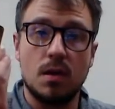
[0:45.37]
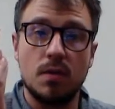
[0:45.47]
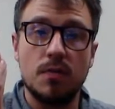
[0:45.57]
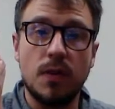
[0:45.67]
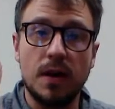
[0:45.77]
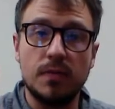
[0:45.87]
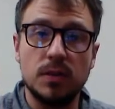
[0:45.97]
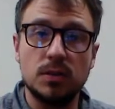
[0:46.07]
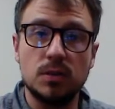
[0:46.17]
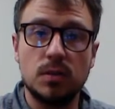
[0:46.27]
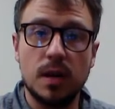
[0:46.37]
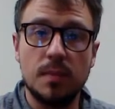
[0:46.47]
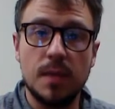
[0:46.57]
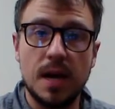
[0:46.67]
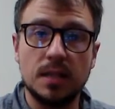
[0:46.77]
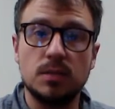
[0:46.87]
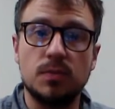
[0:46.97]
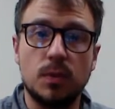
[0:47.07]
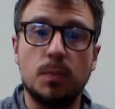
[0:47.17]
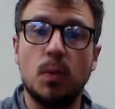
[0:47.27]
500 gram mass or
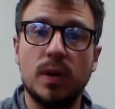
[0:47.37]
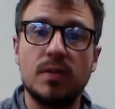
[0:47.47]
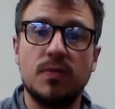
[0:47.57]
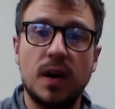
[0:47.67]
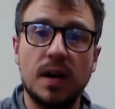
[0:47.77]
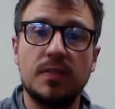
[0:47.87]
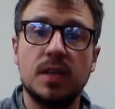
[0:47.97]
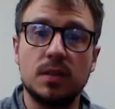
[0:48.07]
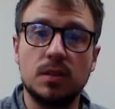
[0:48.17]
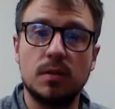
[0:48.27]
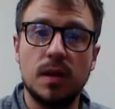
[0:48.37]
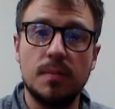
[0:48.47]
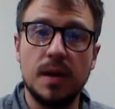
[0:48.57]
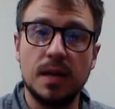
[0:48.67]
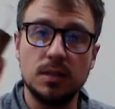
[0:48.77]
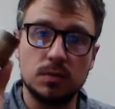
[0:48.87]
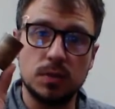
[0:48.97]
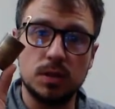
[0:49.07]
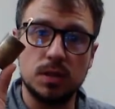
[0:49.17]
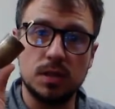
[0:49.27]
0.5 kilogram mass,
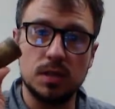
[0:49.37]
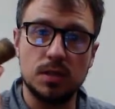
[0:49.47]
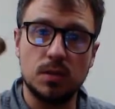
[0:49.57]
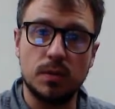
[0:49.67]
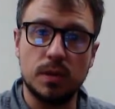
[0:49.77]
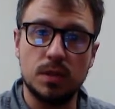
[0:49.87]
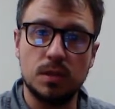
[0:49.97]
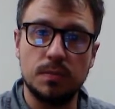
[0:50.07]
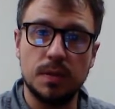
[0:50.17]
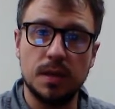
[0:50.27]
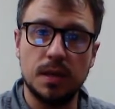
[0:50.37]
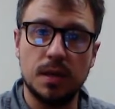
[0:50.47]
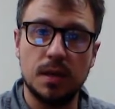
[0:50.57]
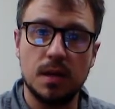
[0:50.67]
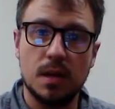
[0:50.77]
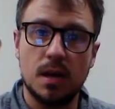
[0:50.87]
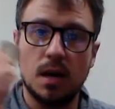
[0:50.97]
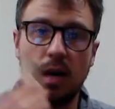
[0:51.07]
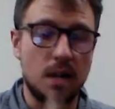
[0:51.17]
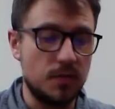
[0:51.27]
which is going to be
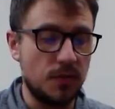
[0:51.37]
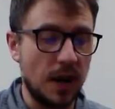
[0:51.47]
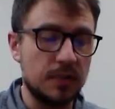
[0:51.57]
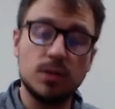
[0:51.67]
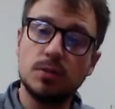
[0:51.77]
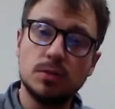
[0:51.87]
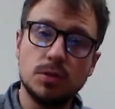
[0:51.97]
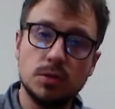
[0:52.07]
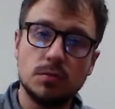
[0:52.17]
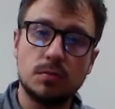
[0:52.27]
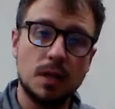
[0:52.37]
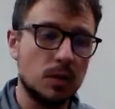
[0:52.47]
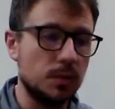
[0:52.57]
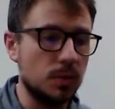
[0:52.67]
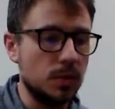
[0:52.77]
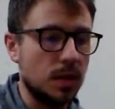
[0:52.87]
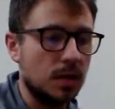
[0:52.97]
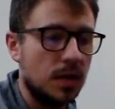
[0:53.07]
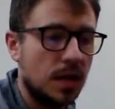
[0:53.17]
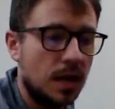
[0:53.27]
5 newtons that'll pull
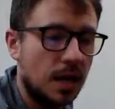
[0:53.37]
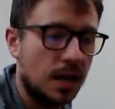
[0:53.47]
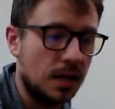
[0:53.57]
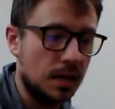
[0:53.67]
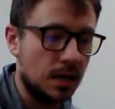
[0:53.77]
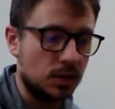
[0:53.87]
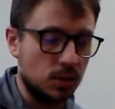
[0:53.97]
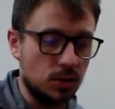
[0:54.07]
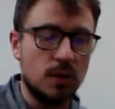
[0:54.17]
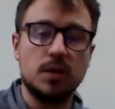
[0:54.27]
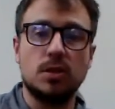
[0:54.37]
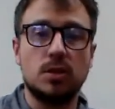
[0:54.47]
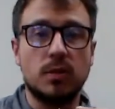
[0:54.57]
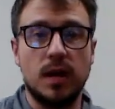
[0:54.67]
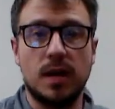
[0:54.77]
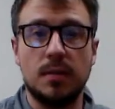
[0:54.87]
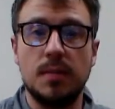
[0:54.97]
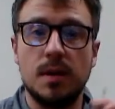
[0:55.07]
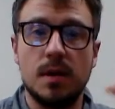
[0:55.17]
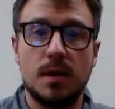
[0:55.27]
down, and a 200 gram
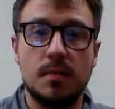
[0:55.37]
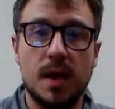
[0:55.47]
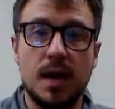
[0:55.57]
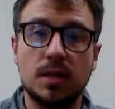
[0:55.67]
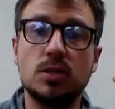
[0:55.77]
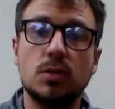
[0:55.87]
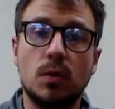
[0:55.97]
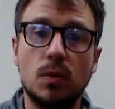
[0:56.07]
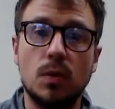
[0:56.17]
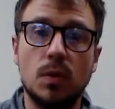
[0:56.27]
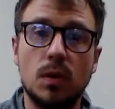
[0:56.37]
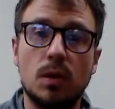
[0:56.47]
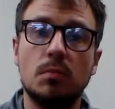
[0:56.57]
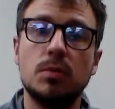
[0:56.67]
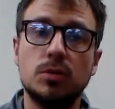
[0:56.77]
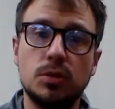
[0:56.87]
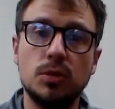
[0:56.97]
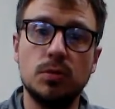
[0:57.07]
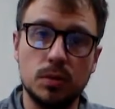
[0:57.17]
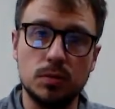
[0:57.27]
mass or
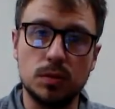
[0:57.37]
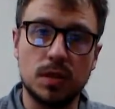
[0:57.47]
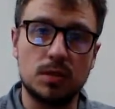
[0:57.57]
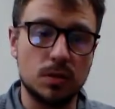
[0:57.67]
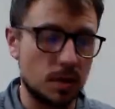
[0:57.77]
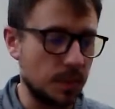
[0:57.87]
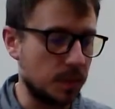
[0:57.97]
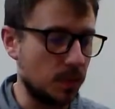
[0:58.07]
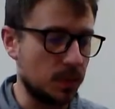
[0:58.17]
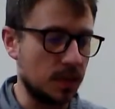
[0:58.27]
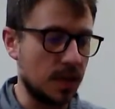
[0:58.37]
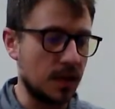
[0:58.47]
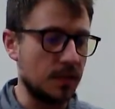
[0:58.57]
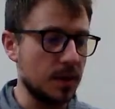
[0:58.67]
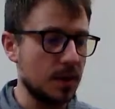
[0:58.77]
2 newtons that's going to be pulling down.